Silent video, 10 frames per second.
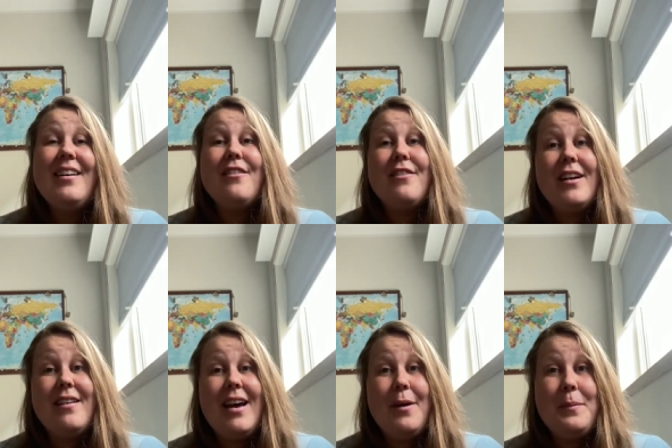
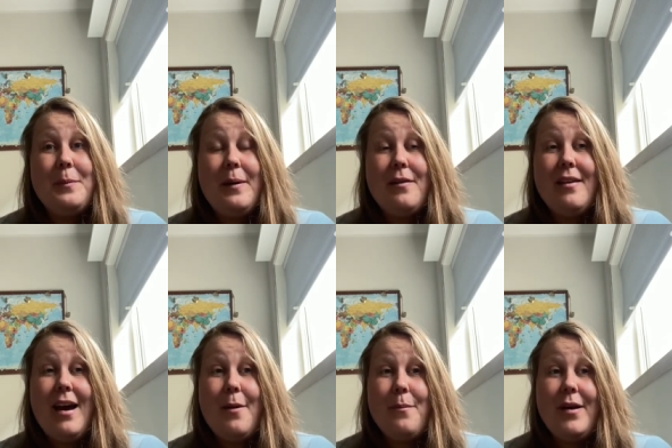Very happy about
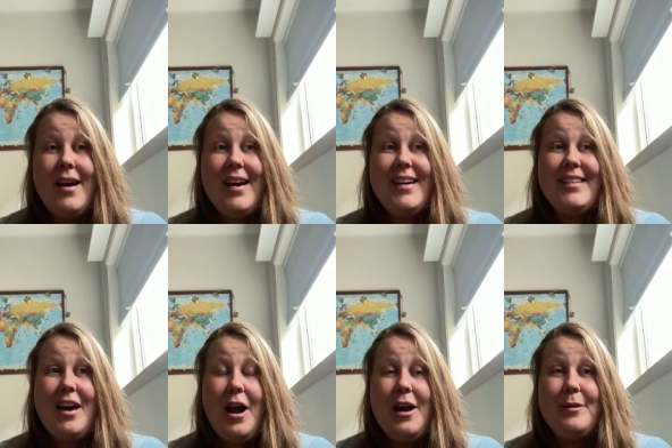that, but
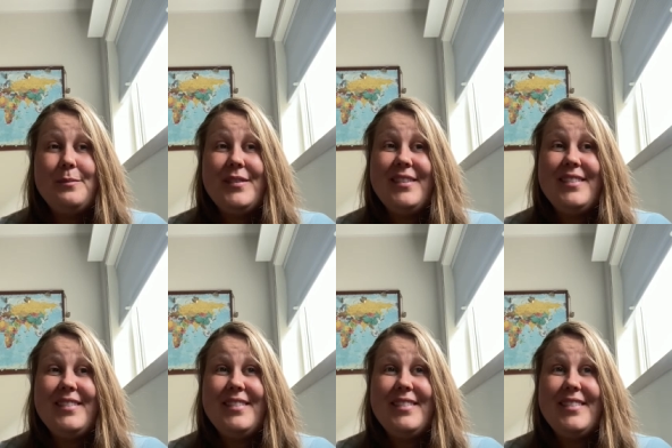I'm
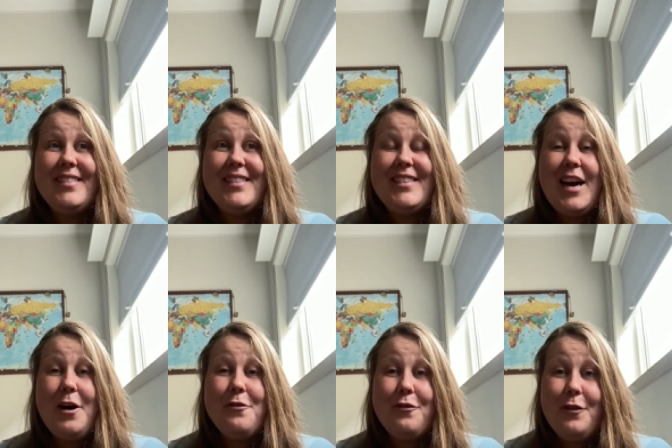
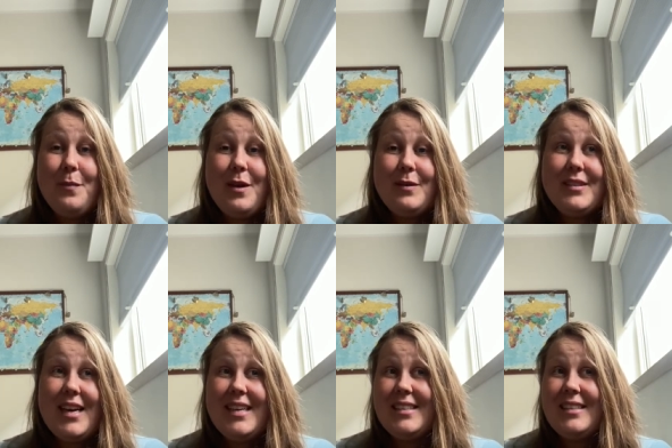down from those
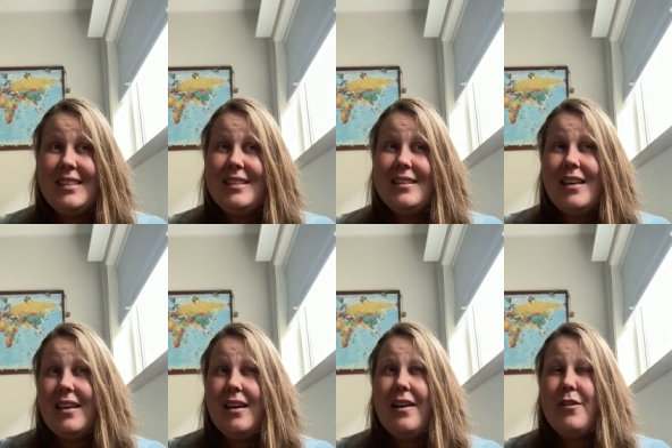sizes and
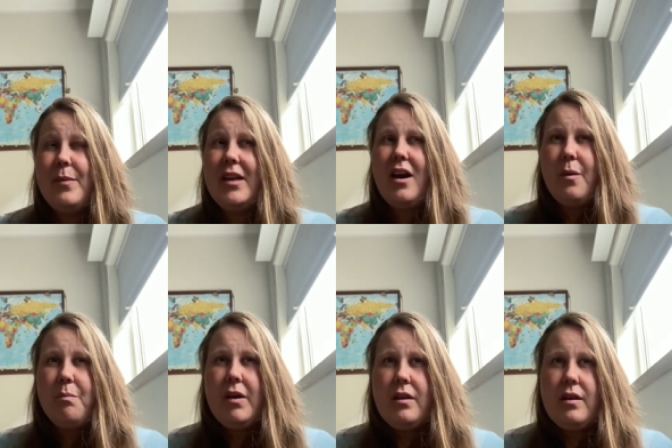I've never been
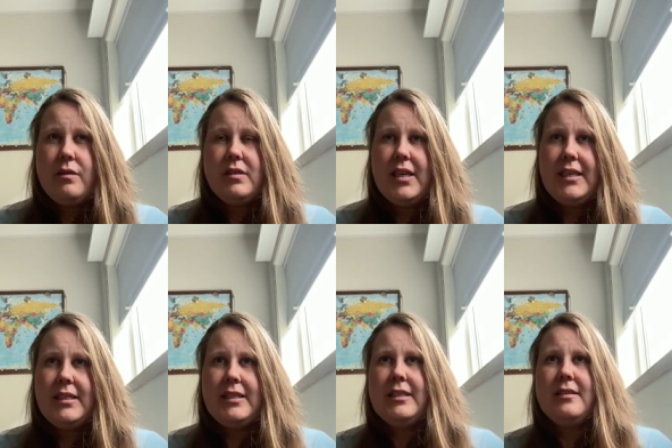up in those
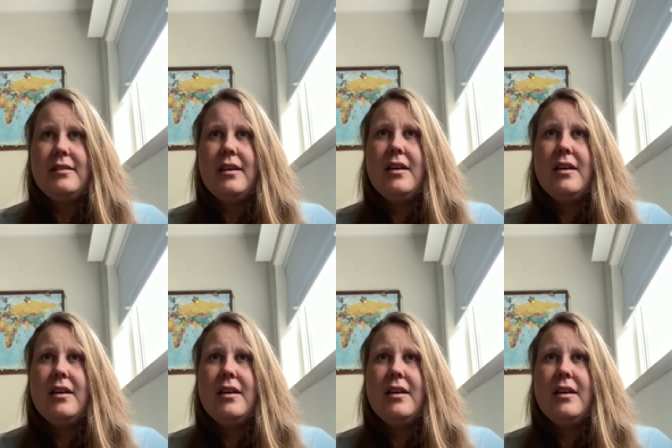sizes,